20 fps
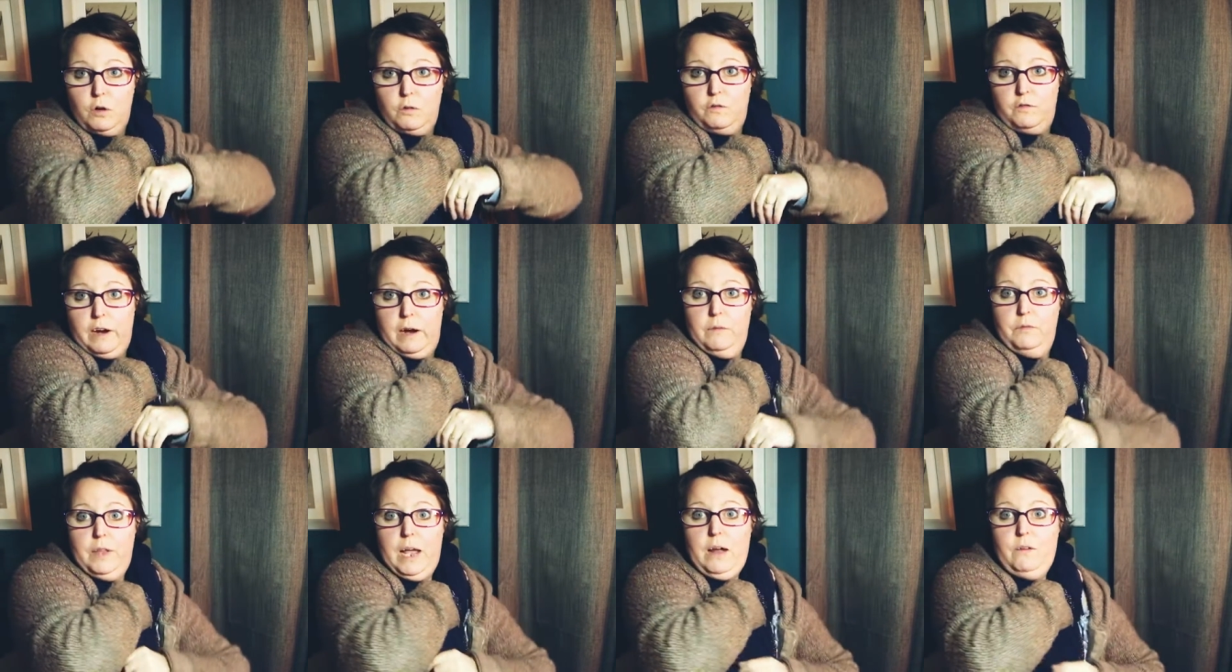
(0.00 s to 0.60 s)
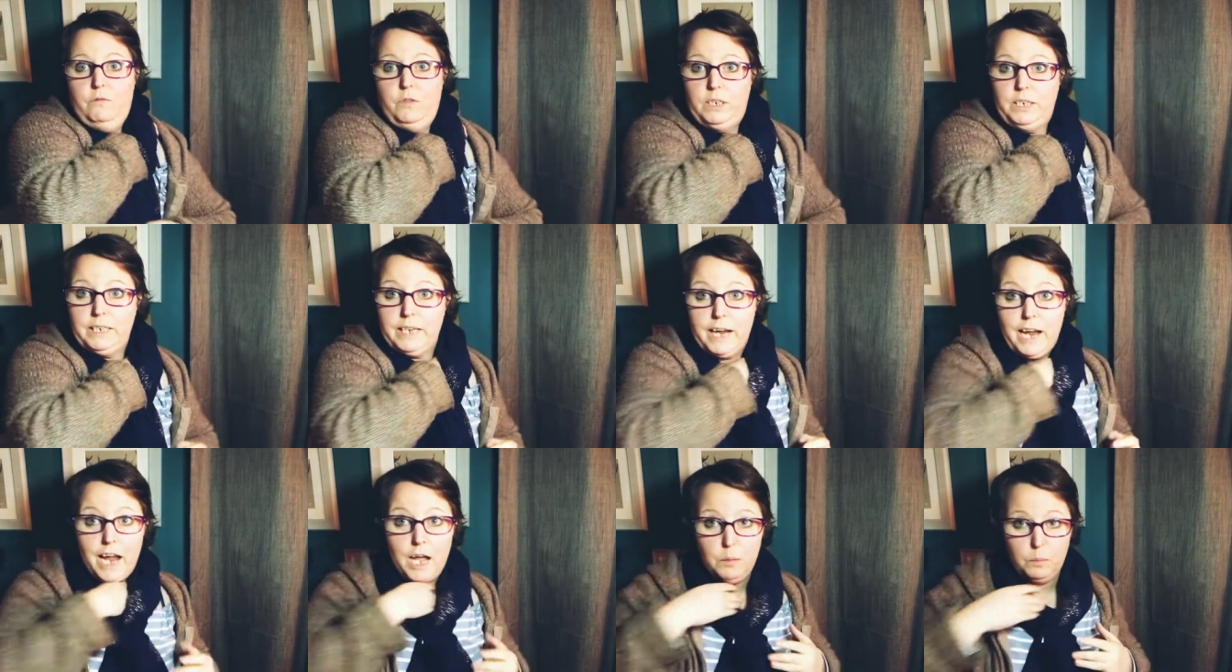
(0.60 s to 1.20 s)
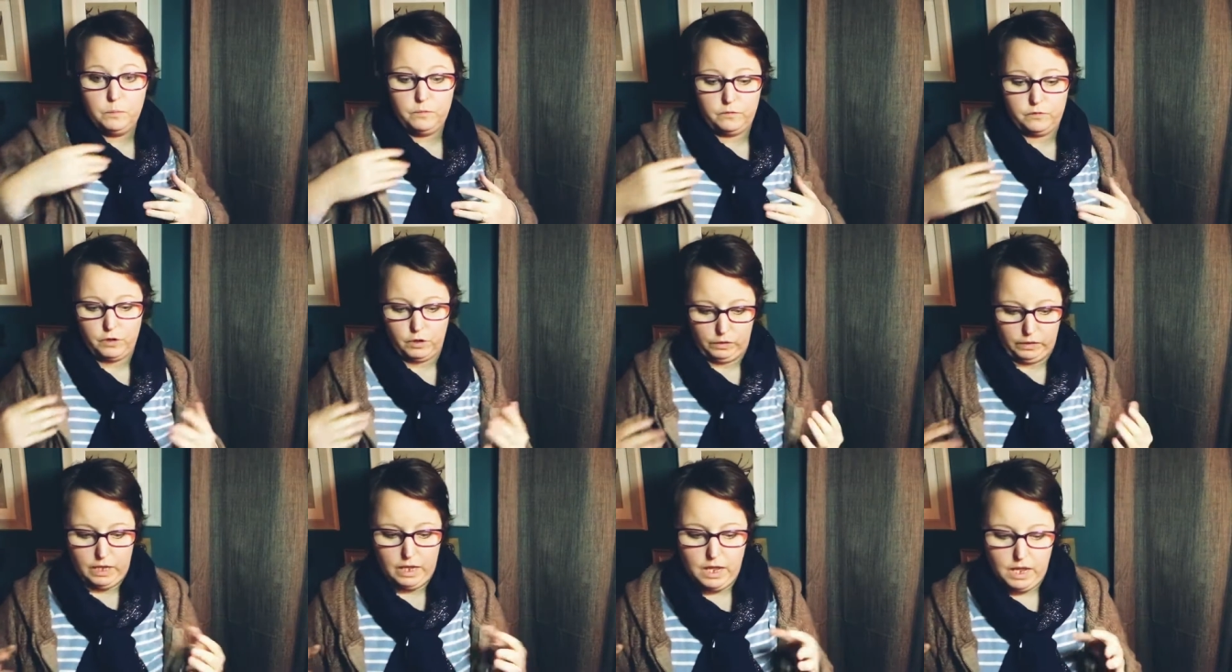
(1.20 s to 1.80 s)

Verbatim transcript: all find that really helpful.